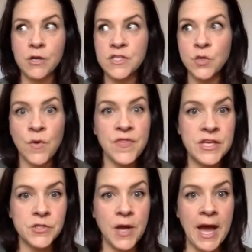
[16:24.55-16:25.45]
And so when
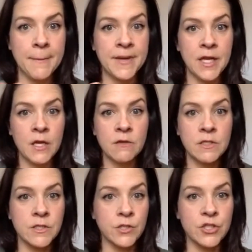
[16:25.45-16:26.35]
things are happening,
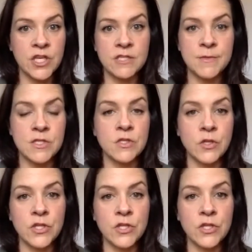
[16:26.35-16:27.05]
little adjustments.